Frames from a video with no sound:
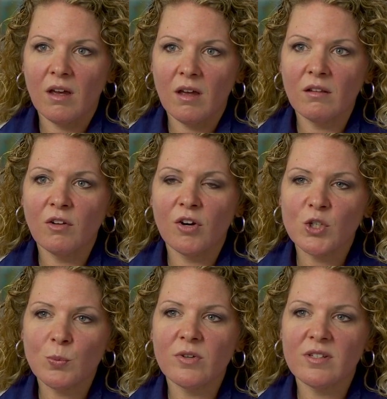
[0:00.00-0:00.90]
a
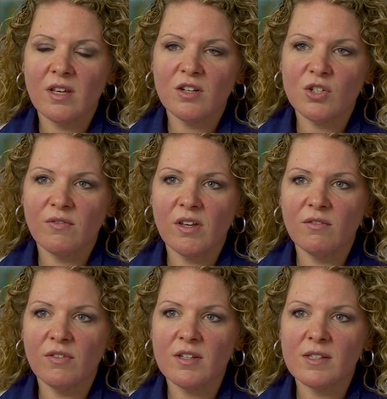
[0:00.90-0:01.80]
large percentage of
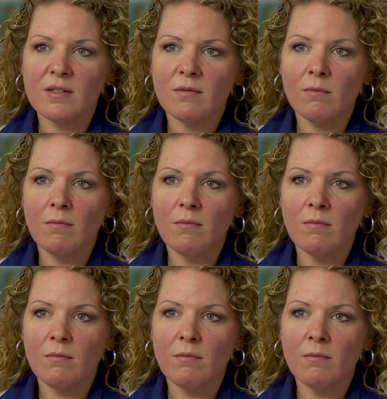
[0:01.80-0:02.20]
infants